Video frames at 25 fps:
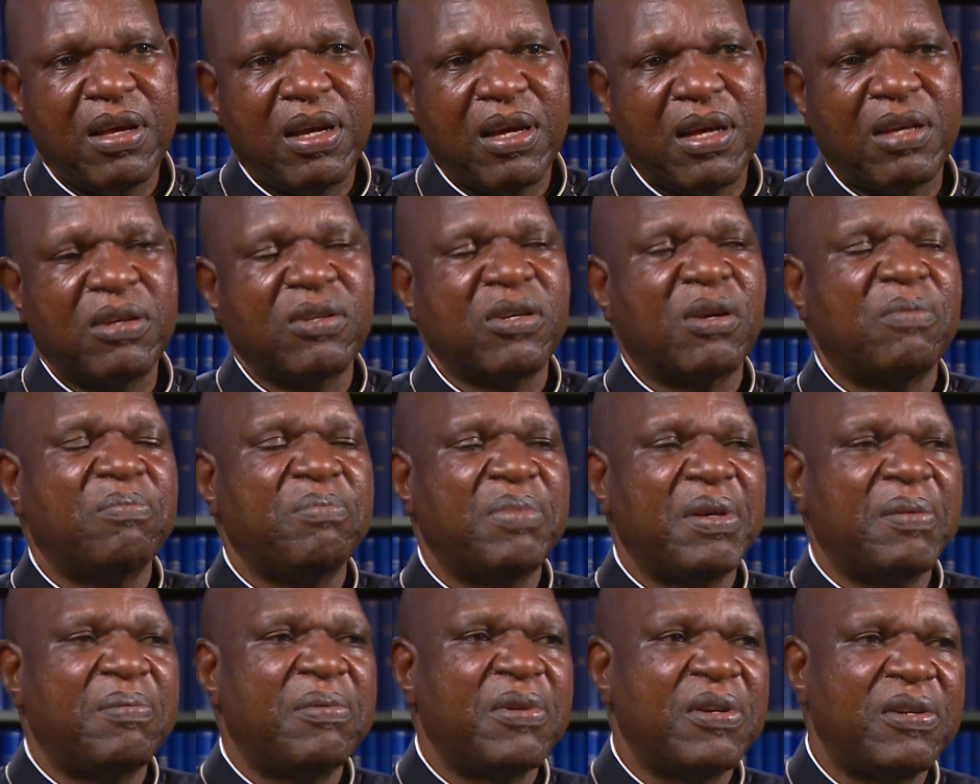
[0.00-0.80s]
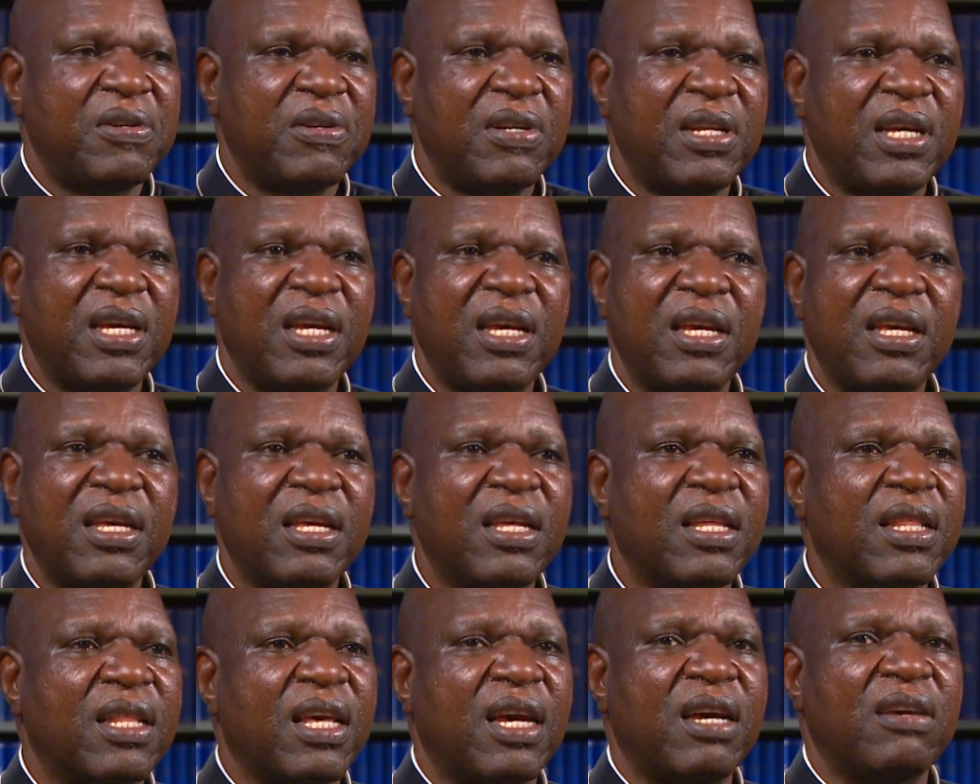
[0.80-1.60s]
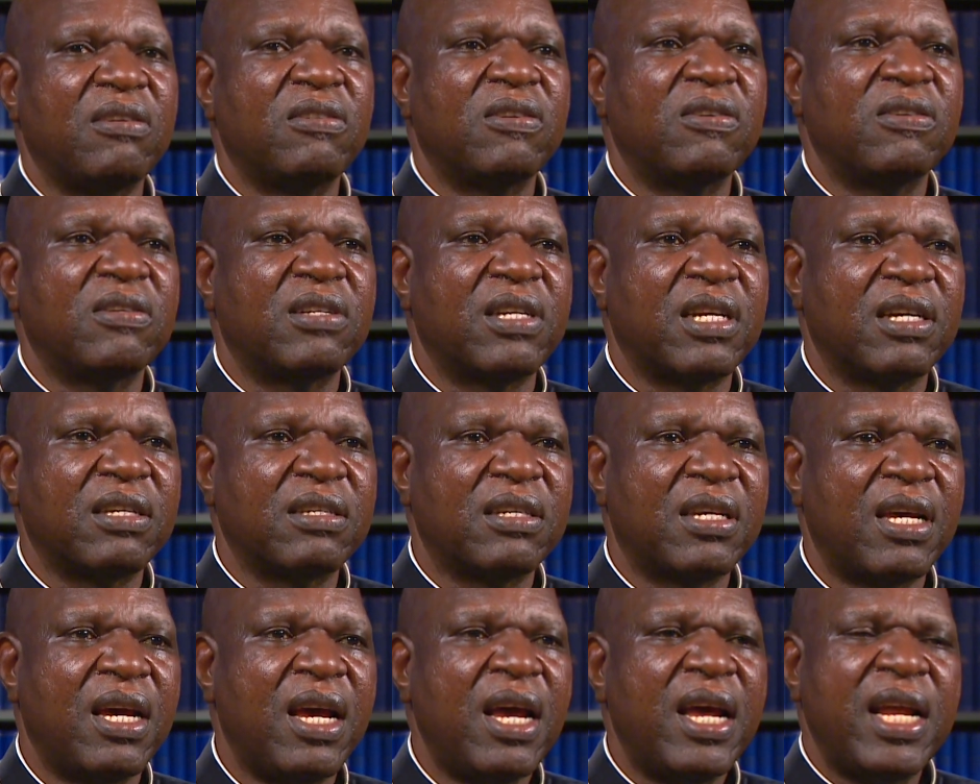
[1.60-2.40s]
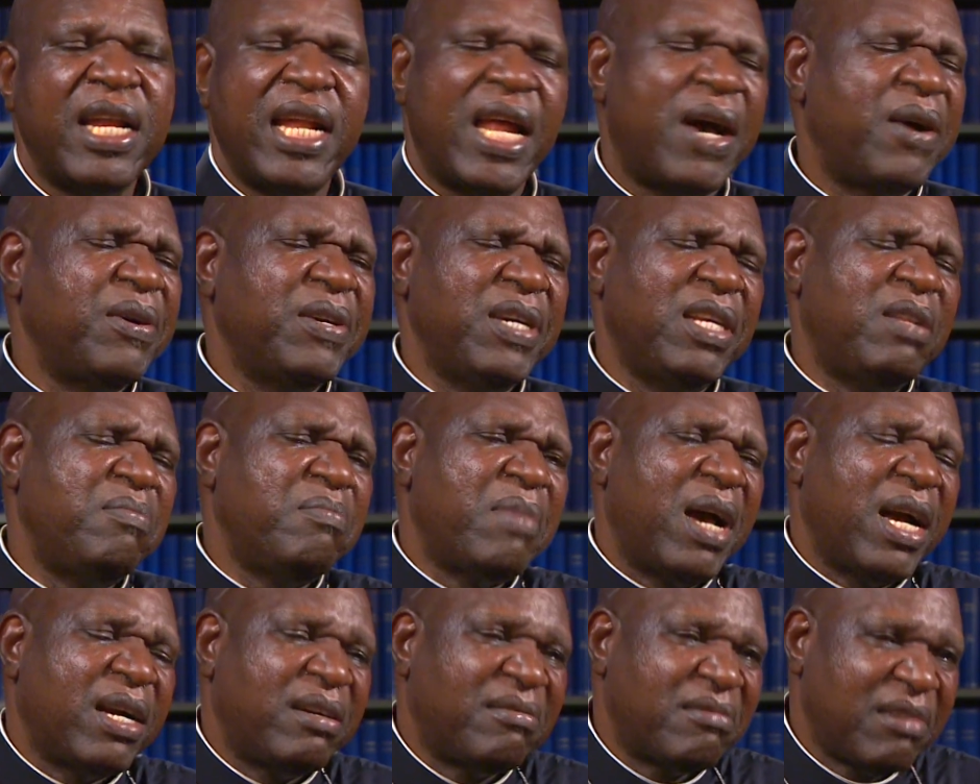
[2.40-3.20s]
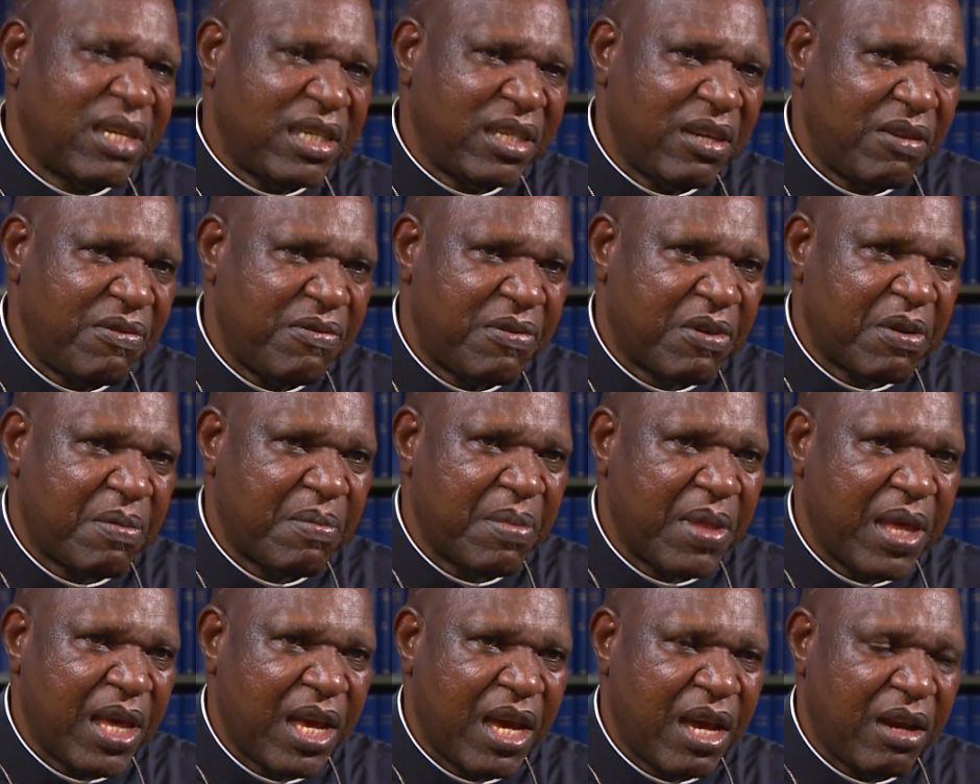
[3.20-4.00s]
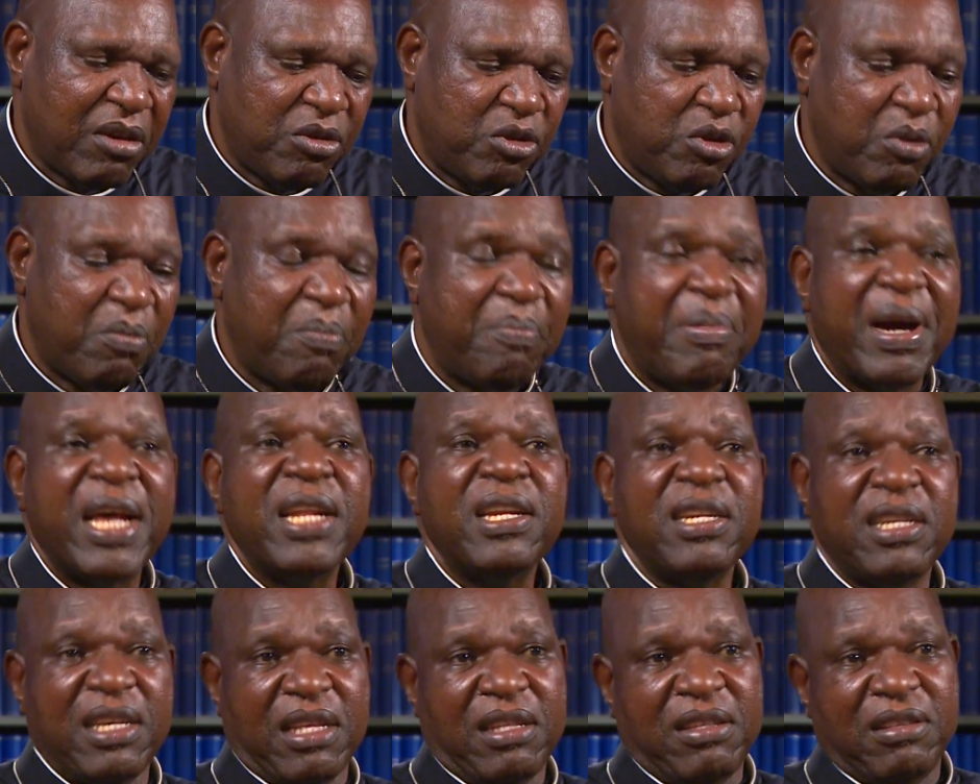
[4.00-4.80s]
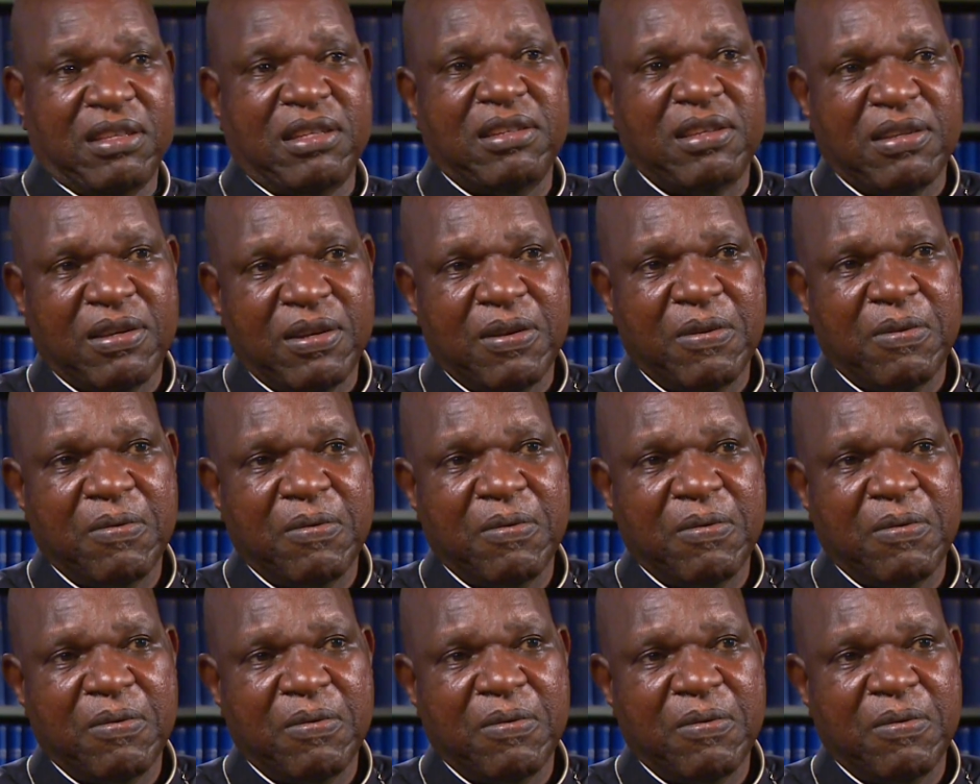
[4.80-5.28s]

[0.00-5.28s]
And some people today, they are useless. Now it migrated from there to bandits,